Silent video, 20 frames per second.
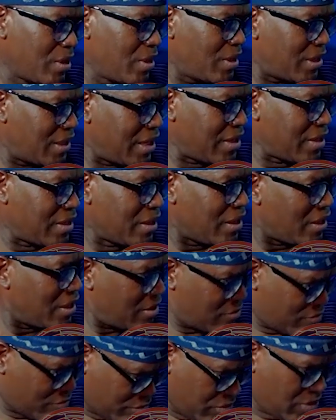then
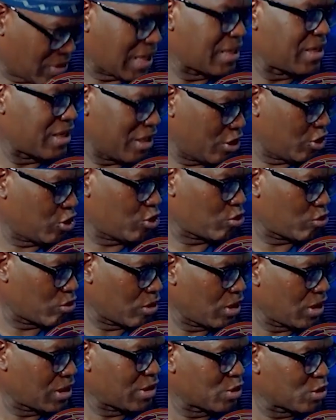look at the issue.
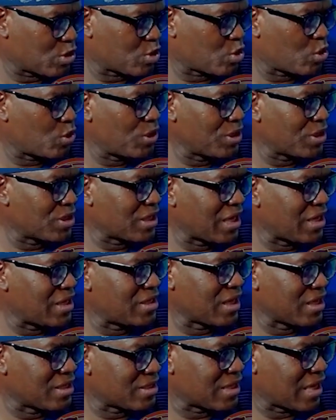It is true
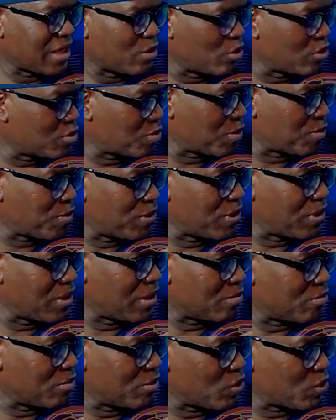intelligence that those people
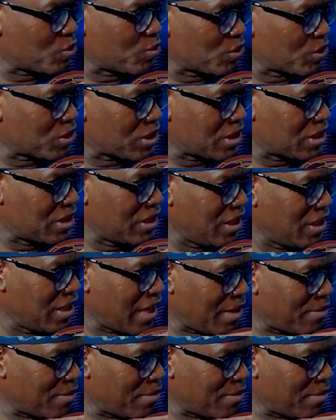in Mushin, I'm sure